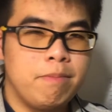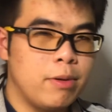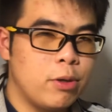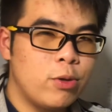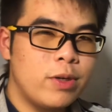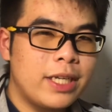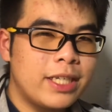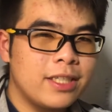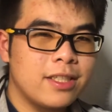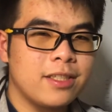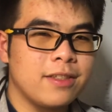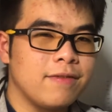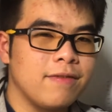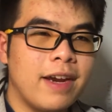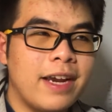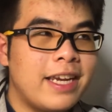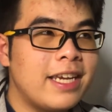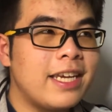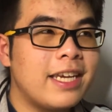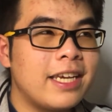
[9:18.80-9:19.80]
Building
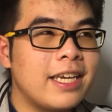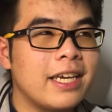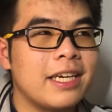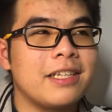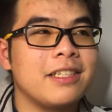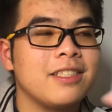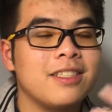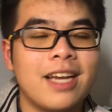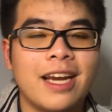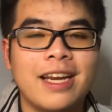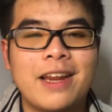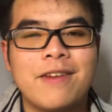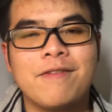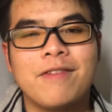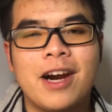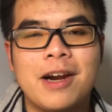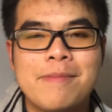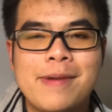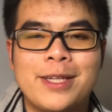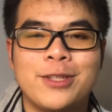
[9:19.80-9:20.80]
surveying and site
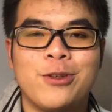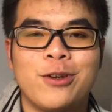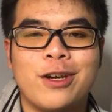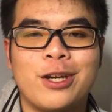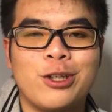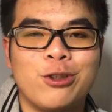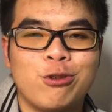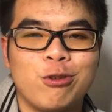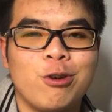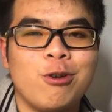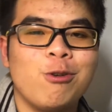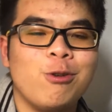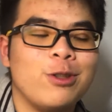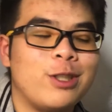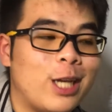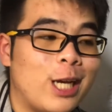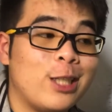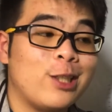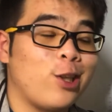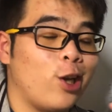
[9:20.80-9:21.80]
environmental
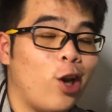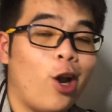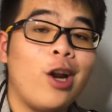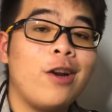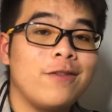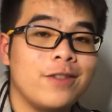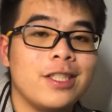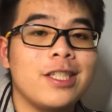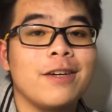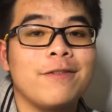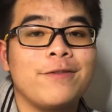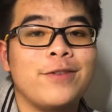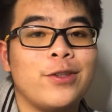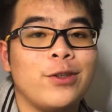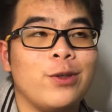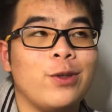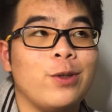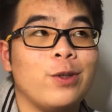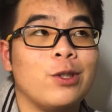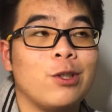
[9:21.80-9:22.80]
controls is a lot of stuff
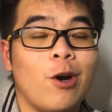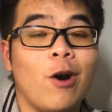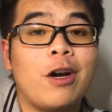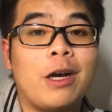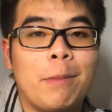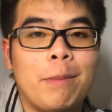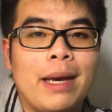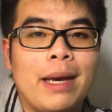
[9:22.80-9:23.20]
to talk